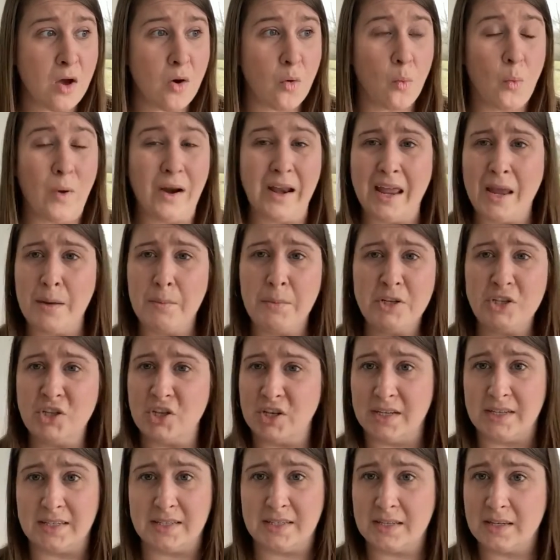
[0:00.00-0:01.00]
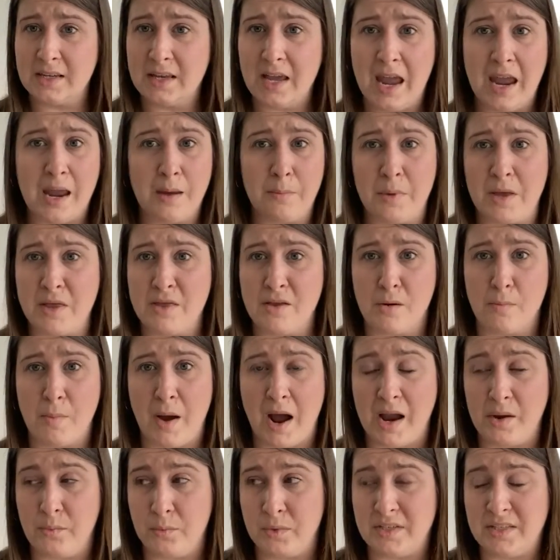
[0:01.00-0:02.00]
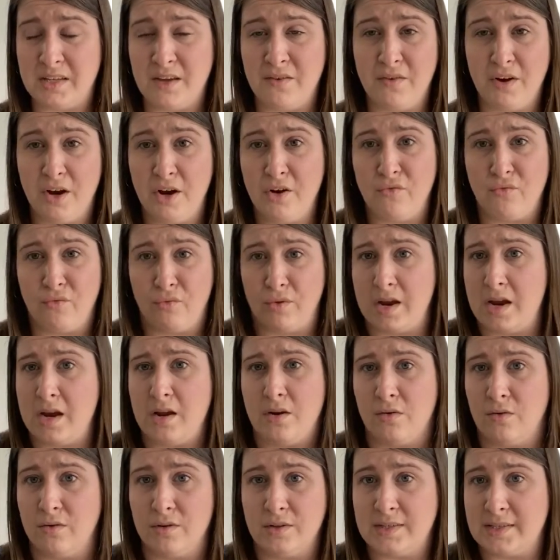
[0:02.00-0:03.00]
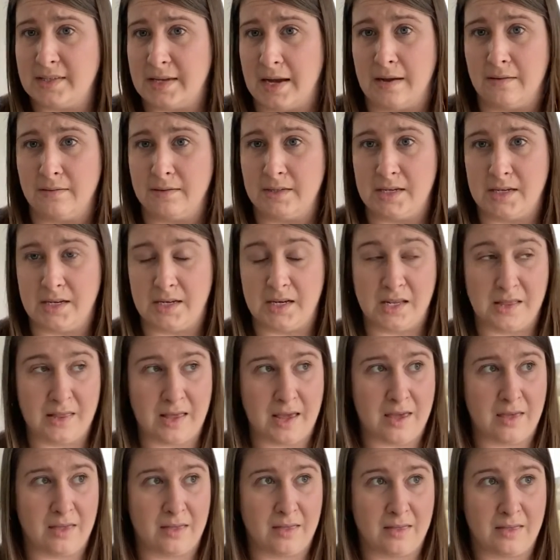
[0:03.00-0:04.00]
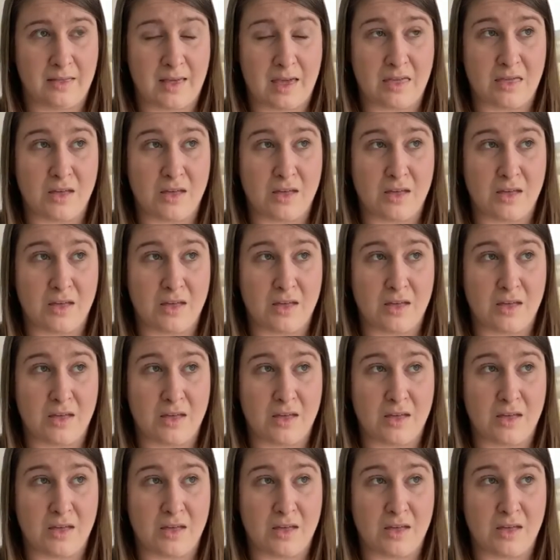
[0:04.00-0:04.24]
what images came in their mind. Was it very regal sounding and they